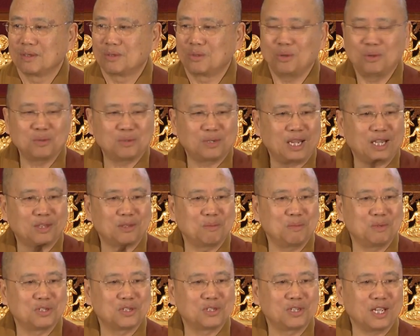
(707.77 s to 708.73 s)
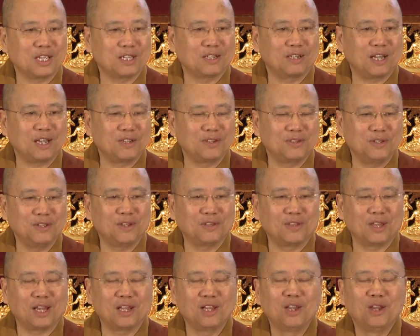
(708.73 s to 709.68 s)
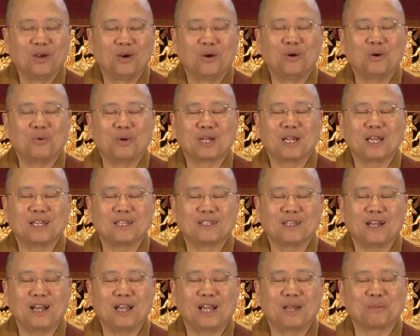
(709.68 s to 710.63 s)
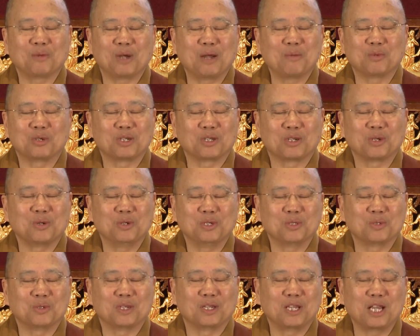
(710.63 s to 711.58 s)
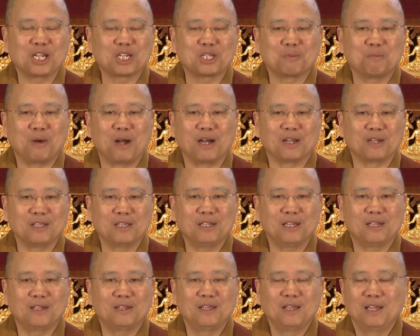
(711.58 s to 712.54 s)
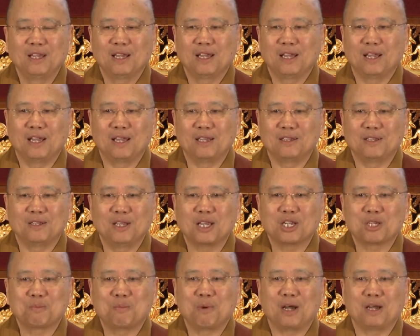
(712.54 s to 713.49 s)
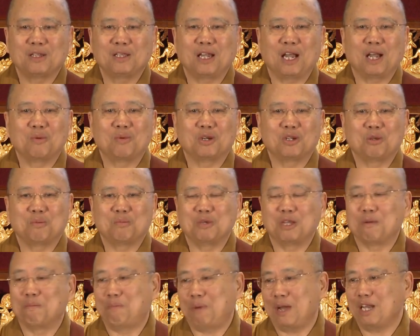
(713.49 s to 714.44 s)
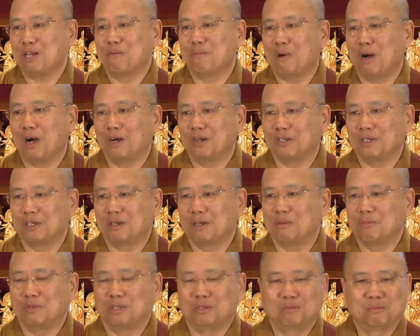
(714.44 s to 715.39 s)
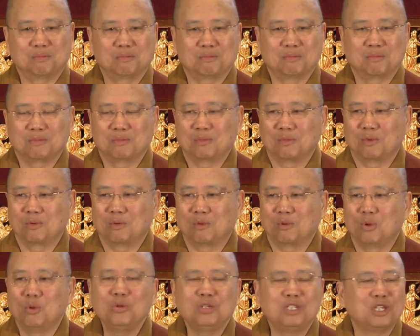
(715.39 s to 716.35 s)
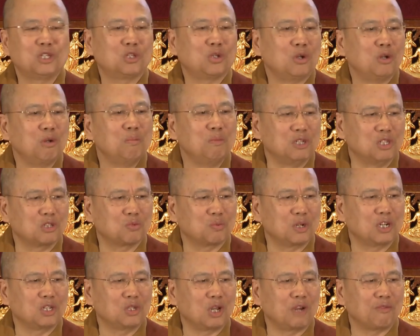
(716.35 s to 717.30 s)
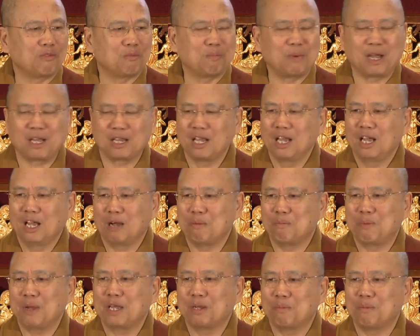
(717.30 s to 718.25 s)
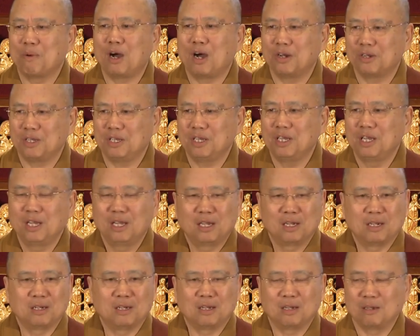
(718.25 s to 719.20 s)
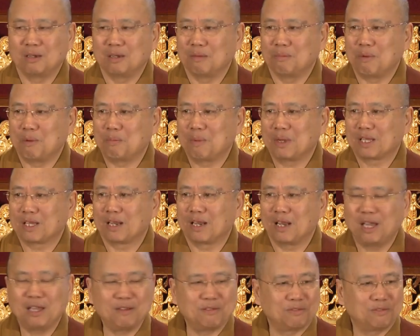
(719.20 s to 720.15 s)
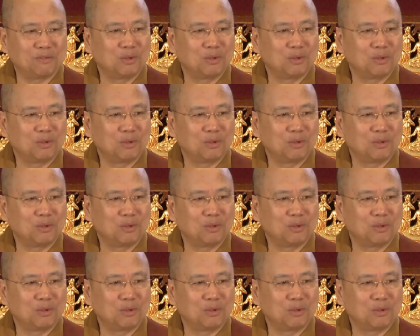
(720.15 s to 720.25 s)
Don't get the mistaken idea that, oh, when I die, I'm going to go into the next body, and the next body, I want to be a better body. I mean, who determines whether you have a better body, a better life?